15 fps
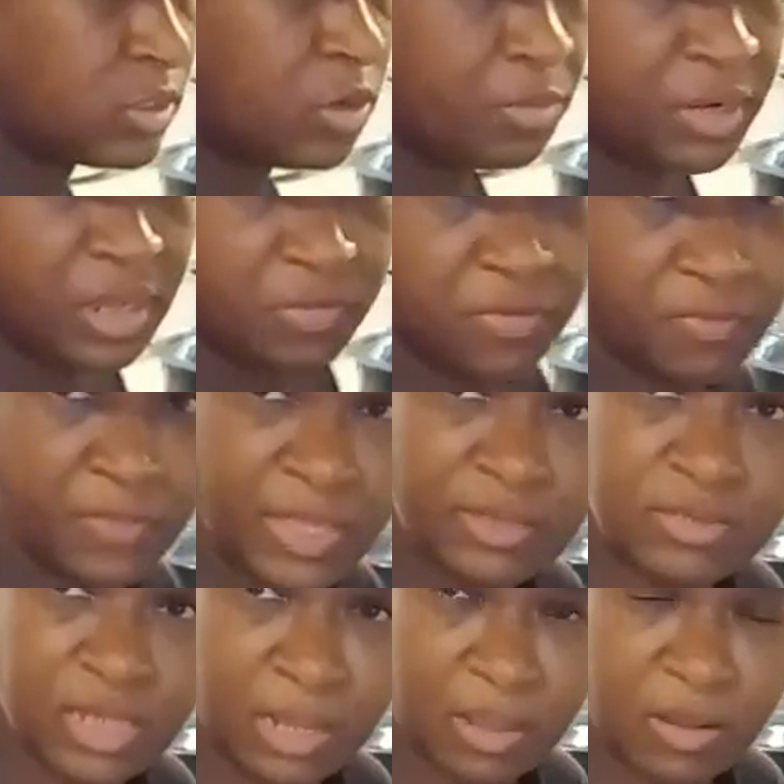so many other
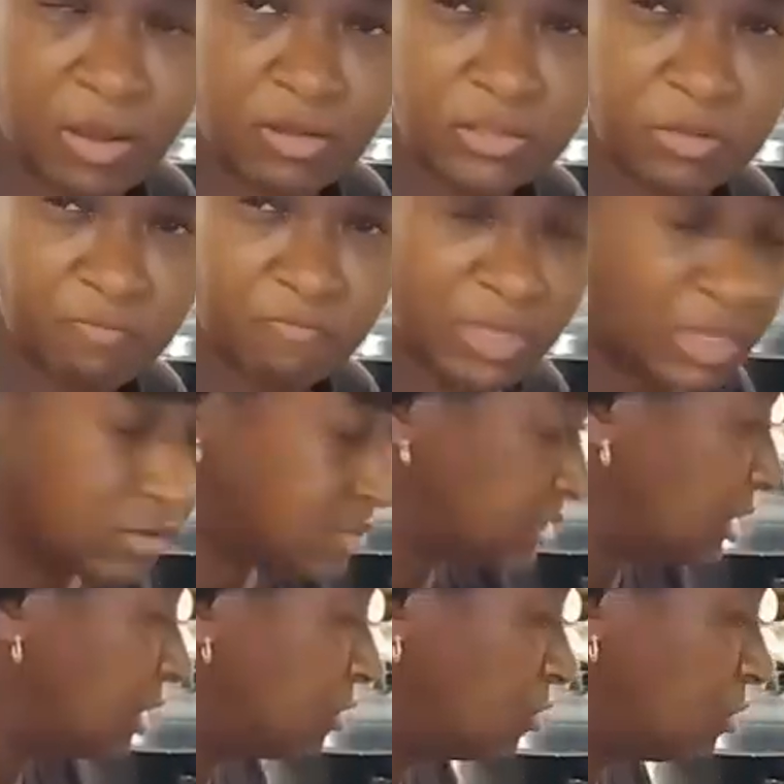things that could cause a fail
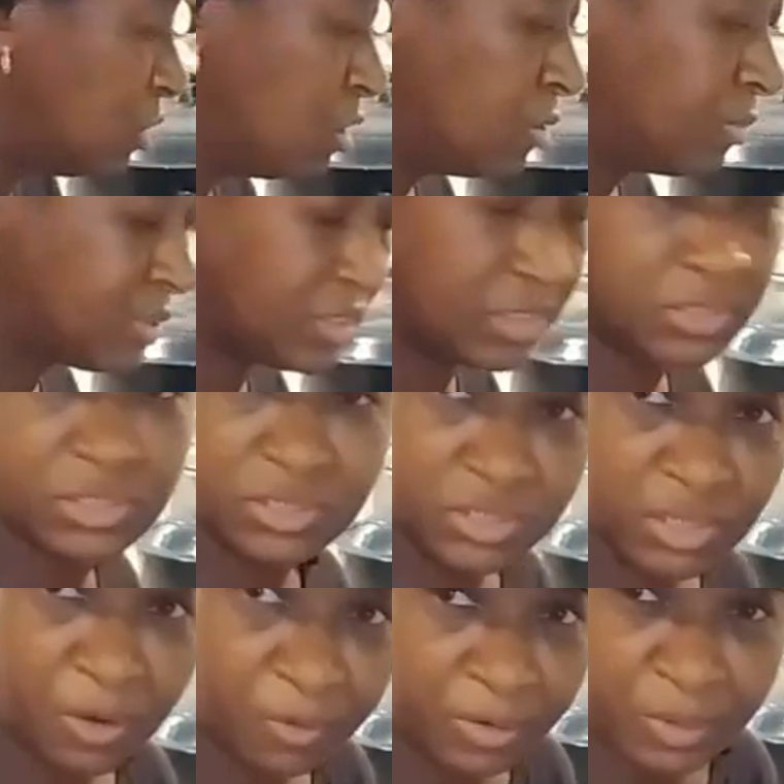seal, but this is
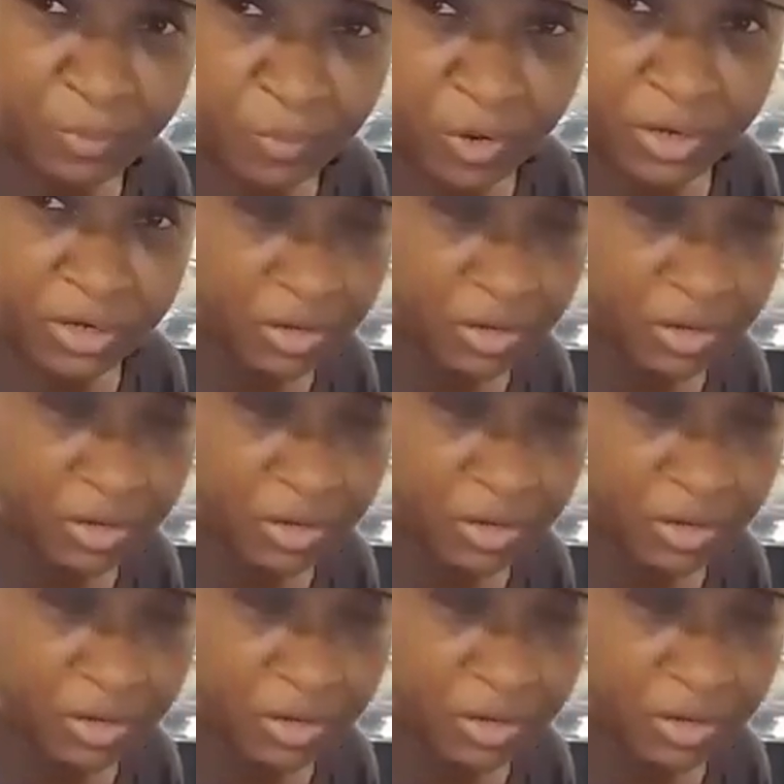certainly one